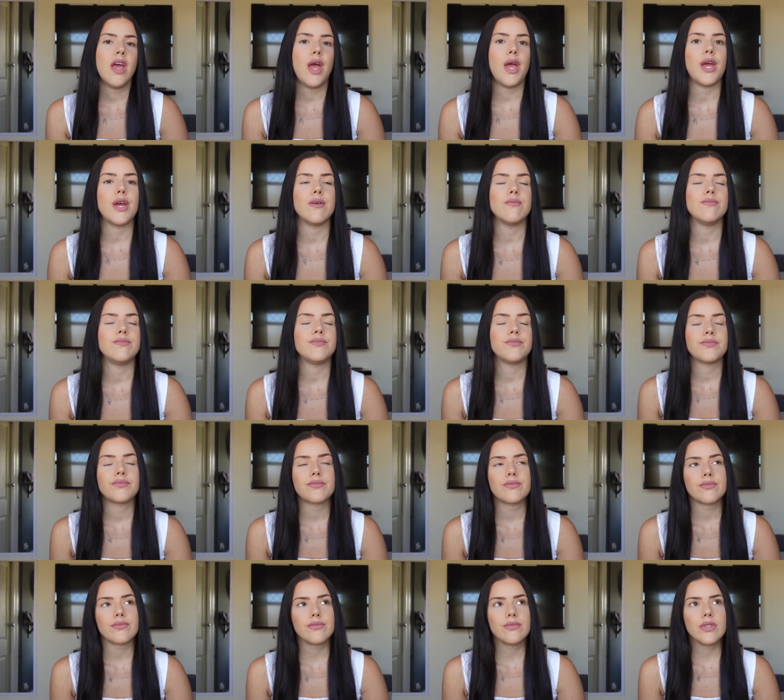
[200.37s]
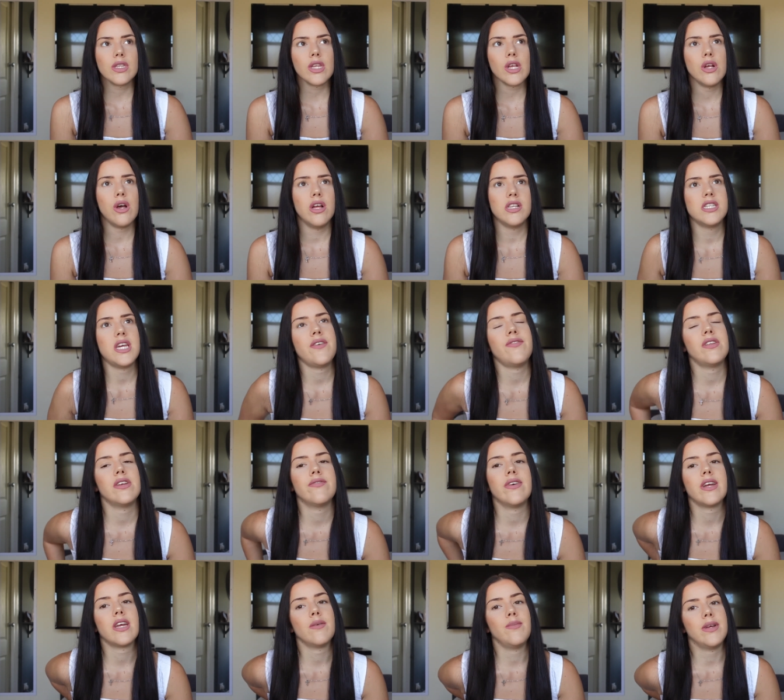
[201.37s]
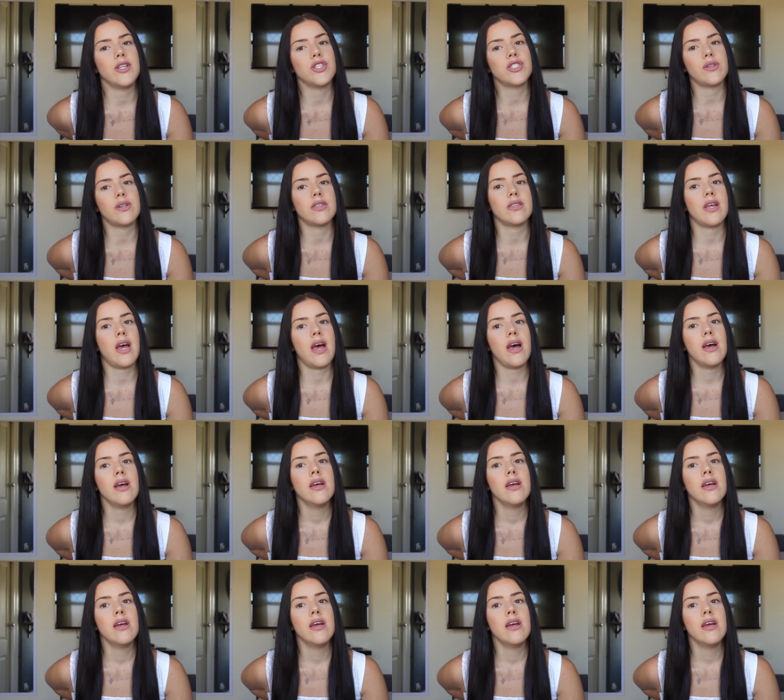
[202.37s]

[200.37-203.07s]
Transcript: I definitely recommend doing that.